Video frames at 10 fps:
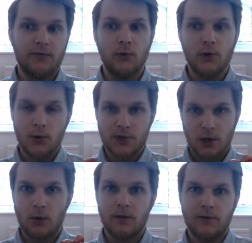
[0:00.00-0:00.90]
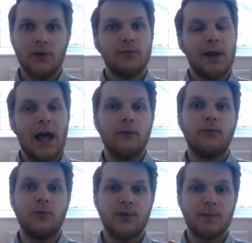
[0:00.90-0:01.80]
If you're using one of those
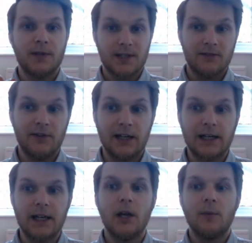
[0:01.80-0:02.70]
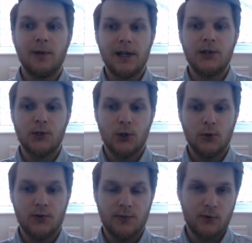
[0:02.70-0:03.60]
platforms specifically, please
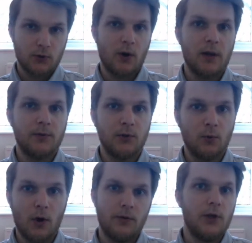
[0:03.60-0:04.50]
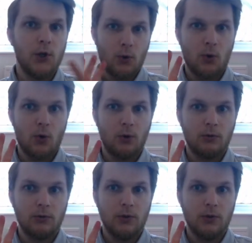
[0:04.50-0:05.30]
do subscribe to the one that you're